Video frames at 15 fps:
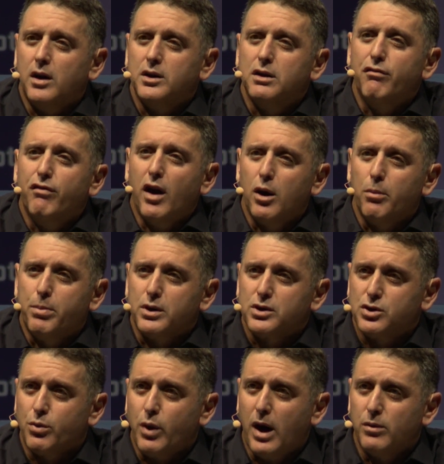
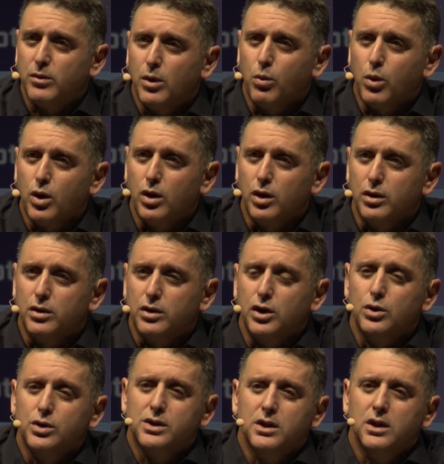developers around the world
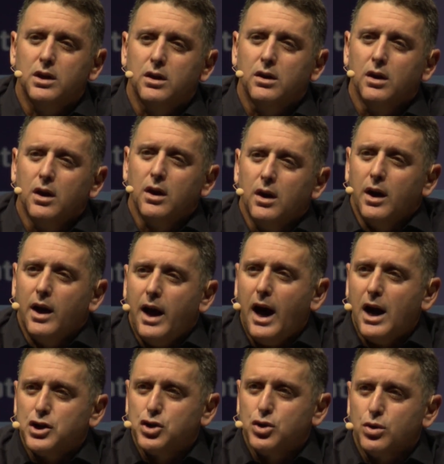using
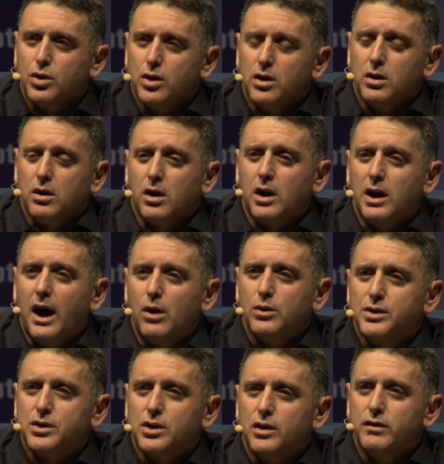Azure
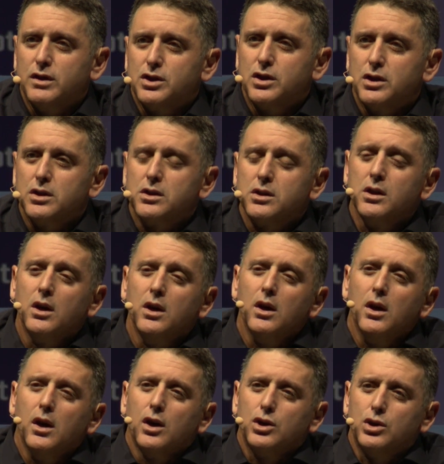cloud services
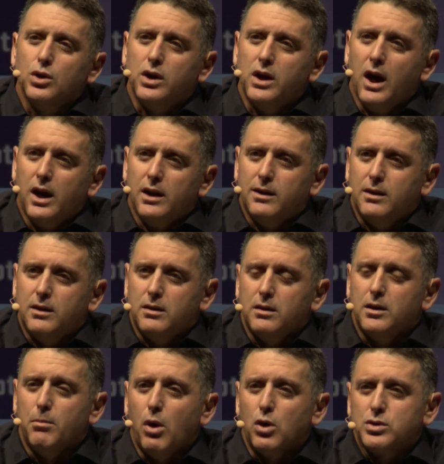to get
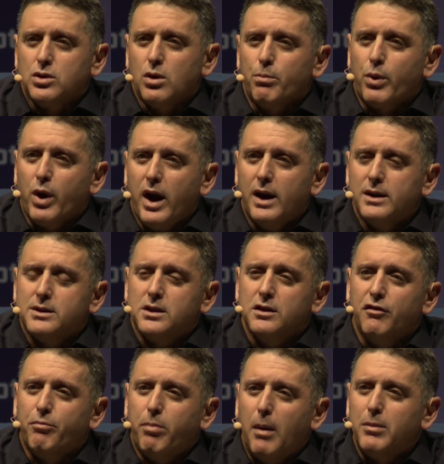the most
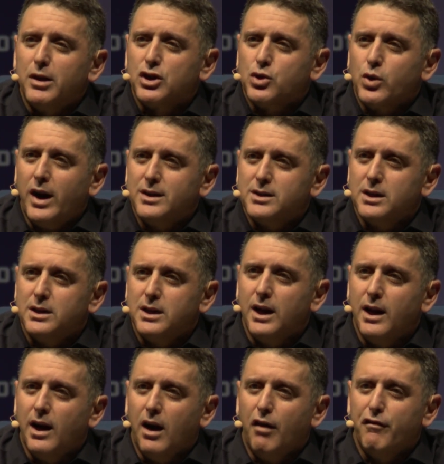comprehensive public transit
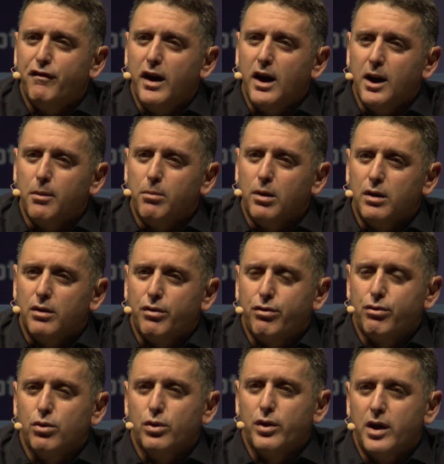data available
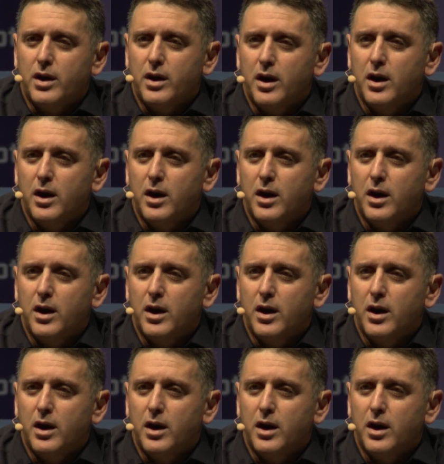through their